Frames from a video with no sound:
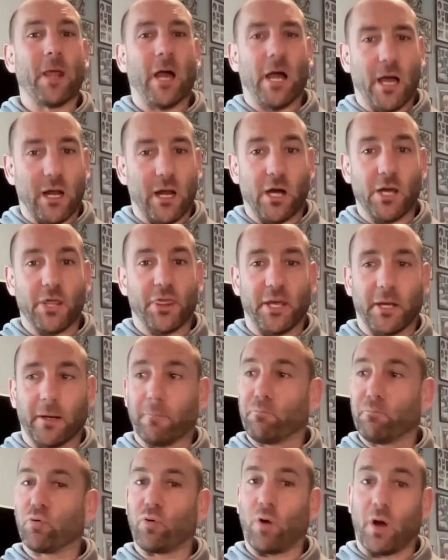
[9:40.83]
And I think
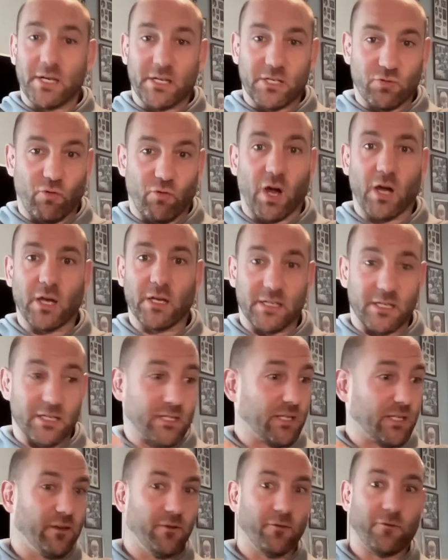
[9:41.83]
price rises
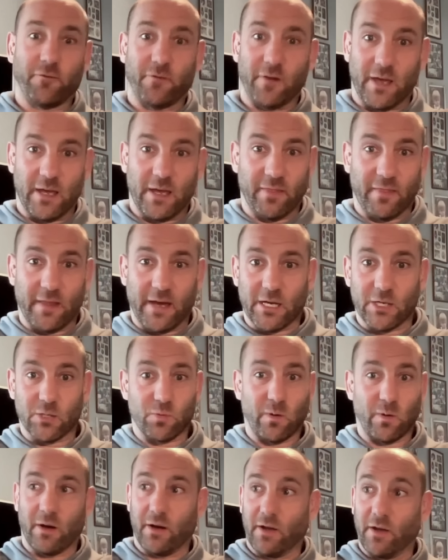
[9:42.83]
can fit in that as
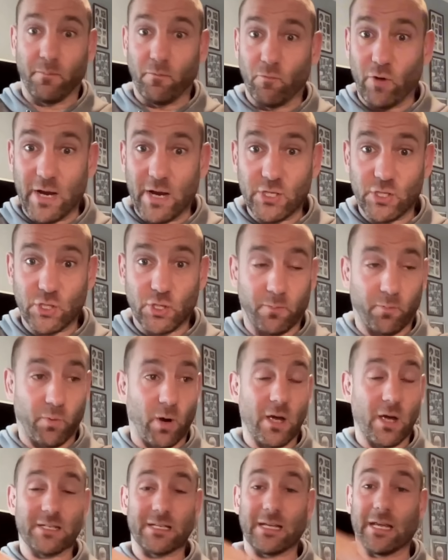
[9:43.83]
well. If you raised your
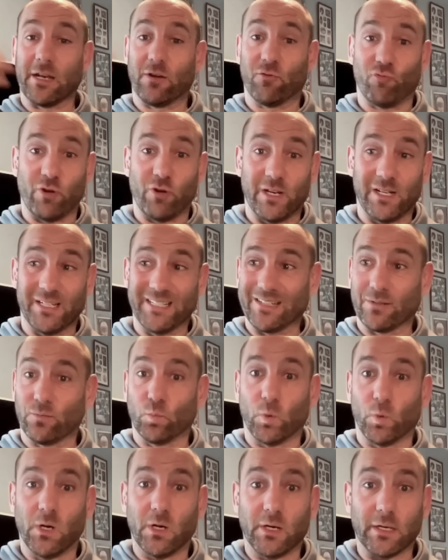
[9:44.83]
price and it really
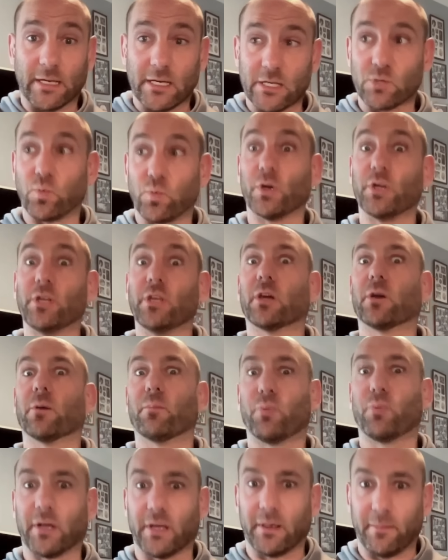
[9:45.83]
didn't work, guess what? You could
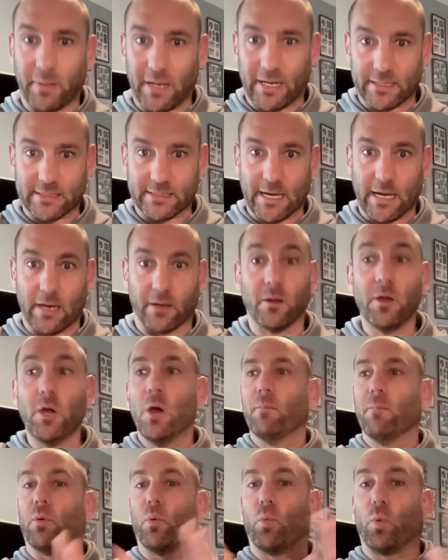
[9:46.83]
bring it back down.
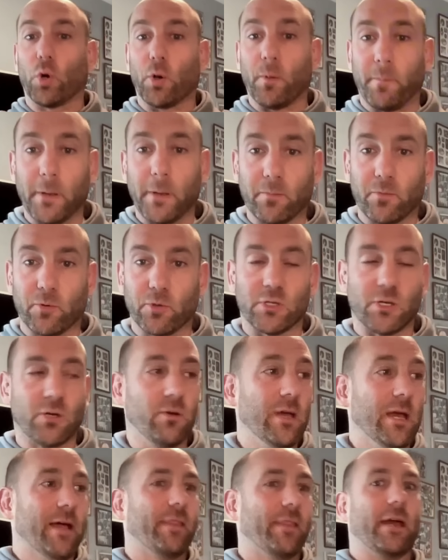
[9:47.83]
But what do people do?
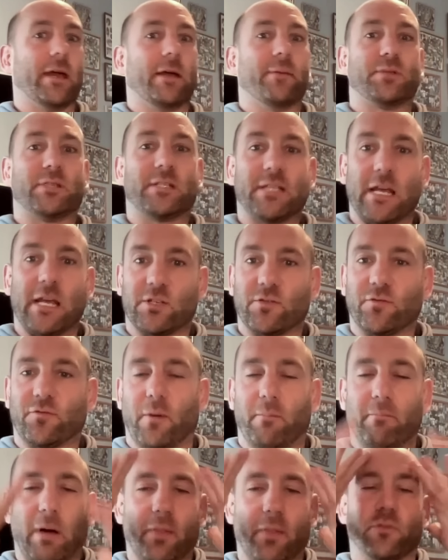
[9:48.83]
They obsess
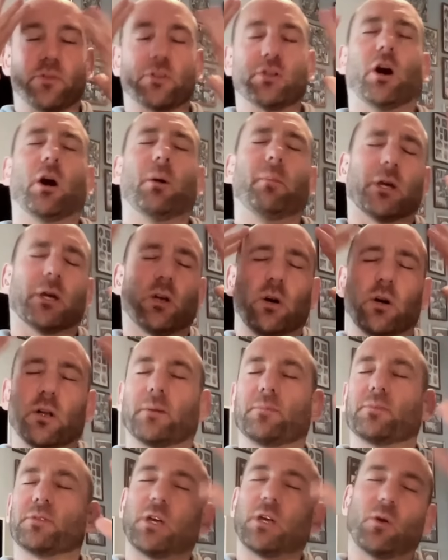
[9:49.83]
for months. Oh my God,
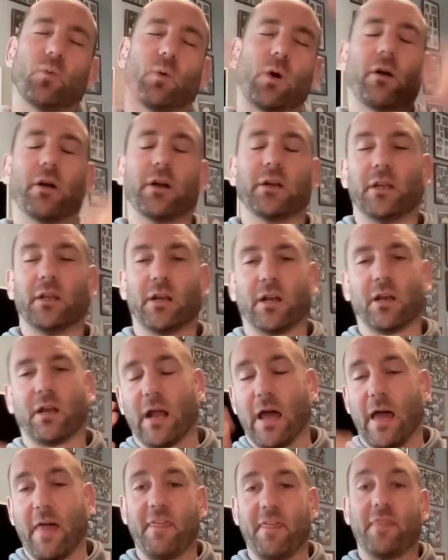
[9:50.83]
I'm so worried.
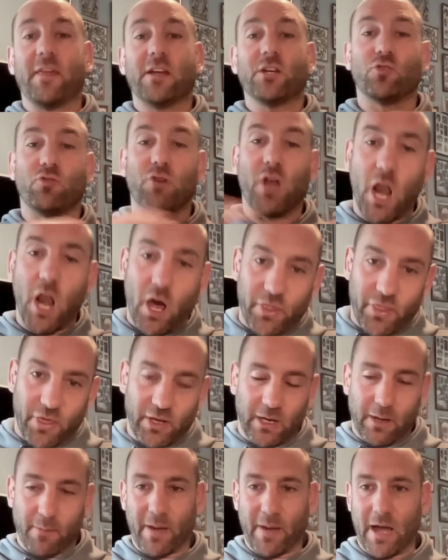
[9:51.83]
And then they do
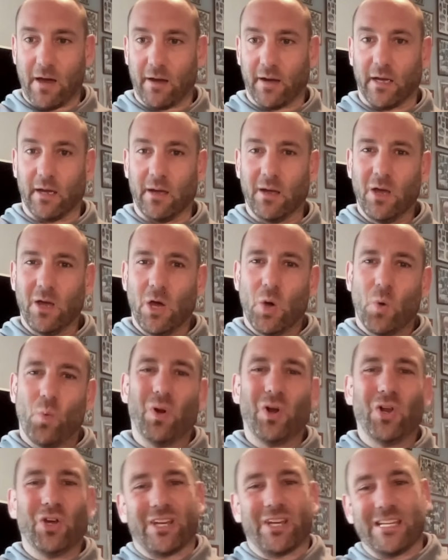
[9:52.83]
nothing about it.
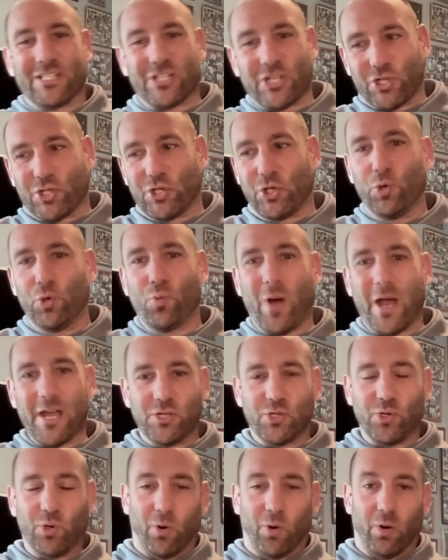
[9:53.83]
Well, look, it's a two-way
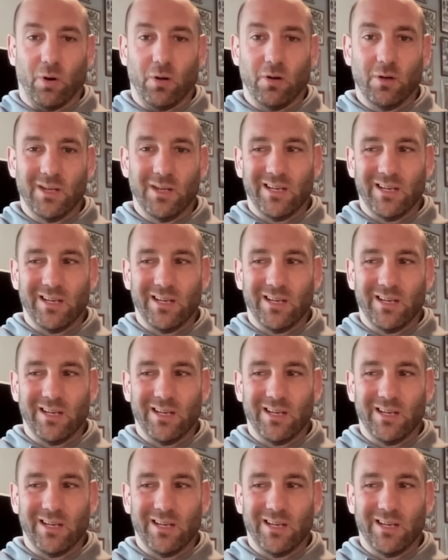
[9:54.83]
door.